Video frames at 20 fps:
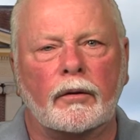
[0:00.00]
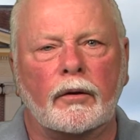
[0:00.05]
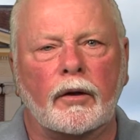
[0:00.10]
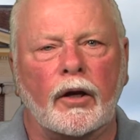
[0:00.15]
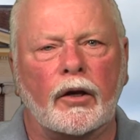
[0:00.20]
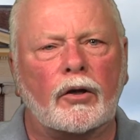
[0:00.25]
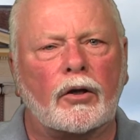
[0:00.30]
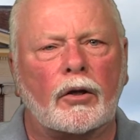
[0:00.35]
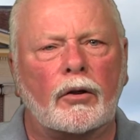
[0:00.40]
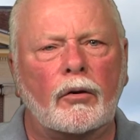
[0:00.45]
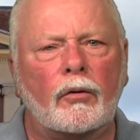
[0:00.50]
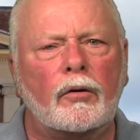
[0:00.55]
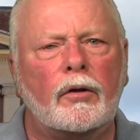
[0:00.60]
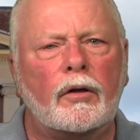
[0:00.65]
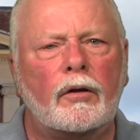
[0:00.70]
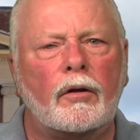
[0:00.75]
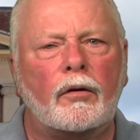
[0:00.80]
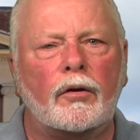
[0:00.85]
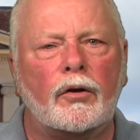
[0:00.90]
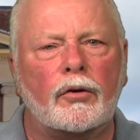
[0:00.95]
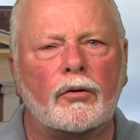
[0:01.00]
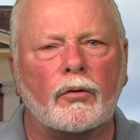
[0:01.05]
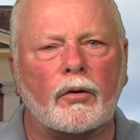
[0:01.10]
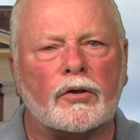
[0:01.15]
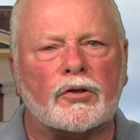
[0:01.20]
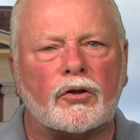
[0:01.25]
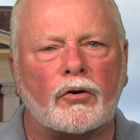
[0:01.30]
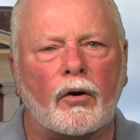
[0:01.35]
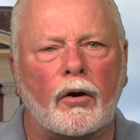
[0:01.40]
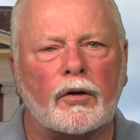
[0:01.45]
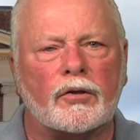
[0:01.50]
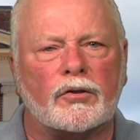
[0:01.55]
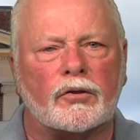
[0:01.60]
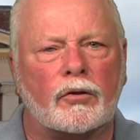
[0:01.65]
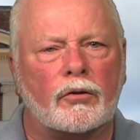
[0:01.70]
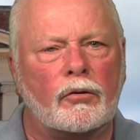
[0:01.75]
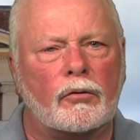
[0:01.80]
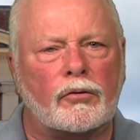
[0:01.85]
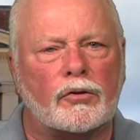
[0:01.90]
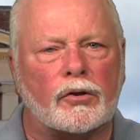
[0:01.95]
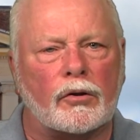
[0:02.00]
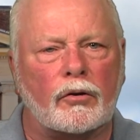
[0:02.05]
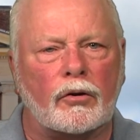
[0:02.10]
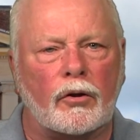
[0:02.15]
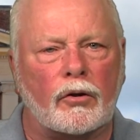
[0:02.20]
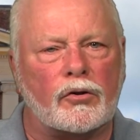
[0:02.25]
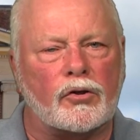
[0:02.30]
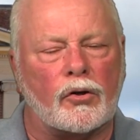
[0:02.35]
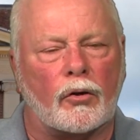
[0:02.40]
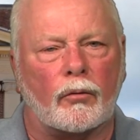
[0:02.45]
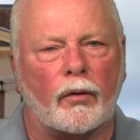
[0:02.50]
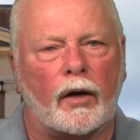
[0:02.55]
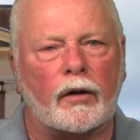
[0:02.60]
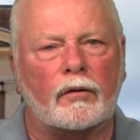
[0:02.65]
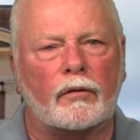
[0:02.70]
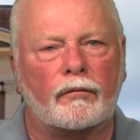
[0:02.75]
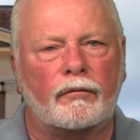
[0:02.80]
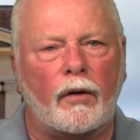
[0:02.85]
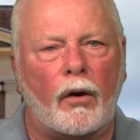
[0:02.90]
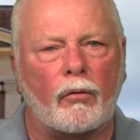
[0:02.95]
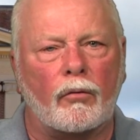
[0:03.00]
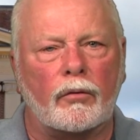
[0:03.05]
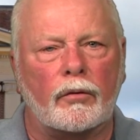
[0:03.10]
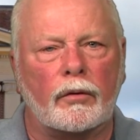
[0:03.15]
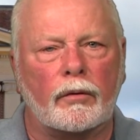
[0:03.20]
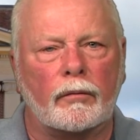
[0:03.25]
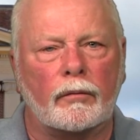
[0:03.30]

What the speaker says: Included in the U.S. Constitution is your right to vote.